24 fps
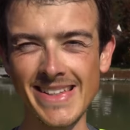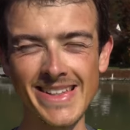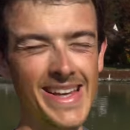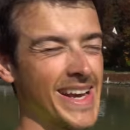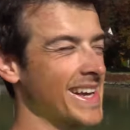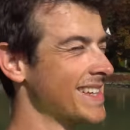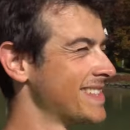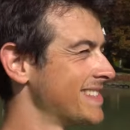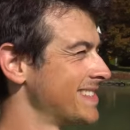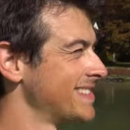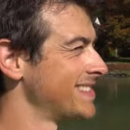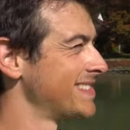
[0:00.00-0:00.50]

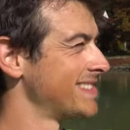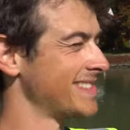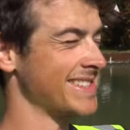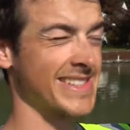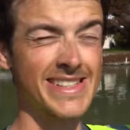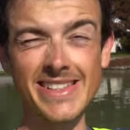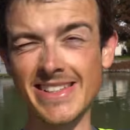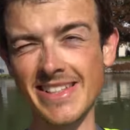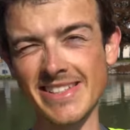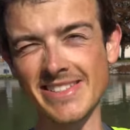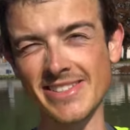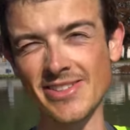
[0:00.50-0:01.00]
Yes,
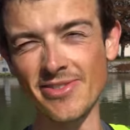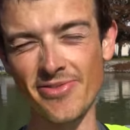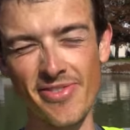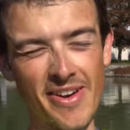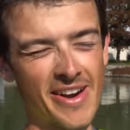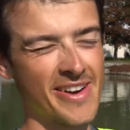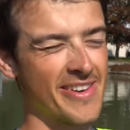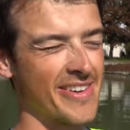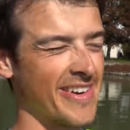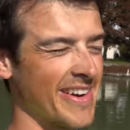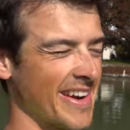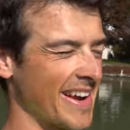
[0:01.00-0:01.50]
it is the
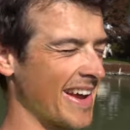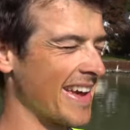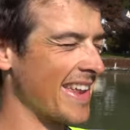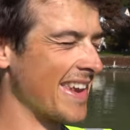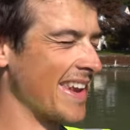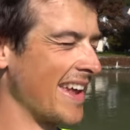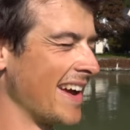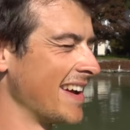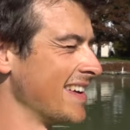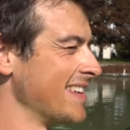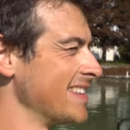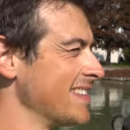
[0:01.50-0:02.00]
ferry
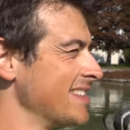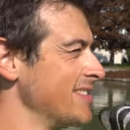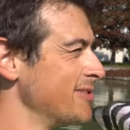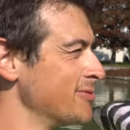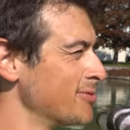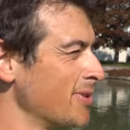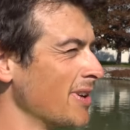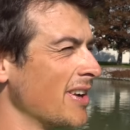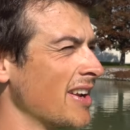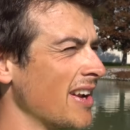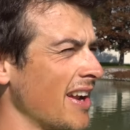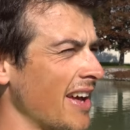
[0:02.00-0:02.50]
again. I
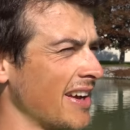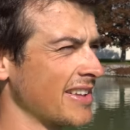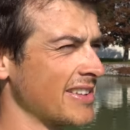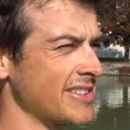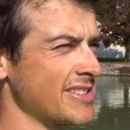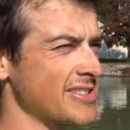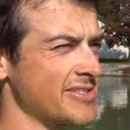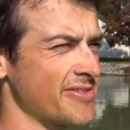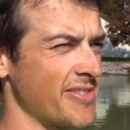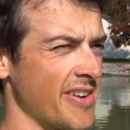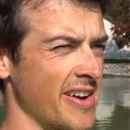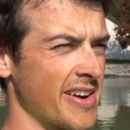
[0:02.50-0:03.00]
really like
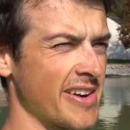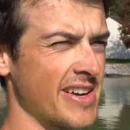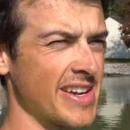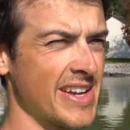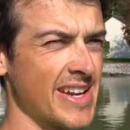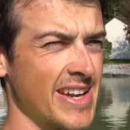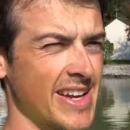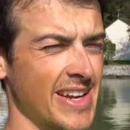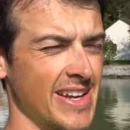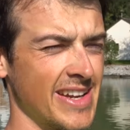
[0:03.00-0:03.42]
this ferry.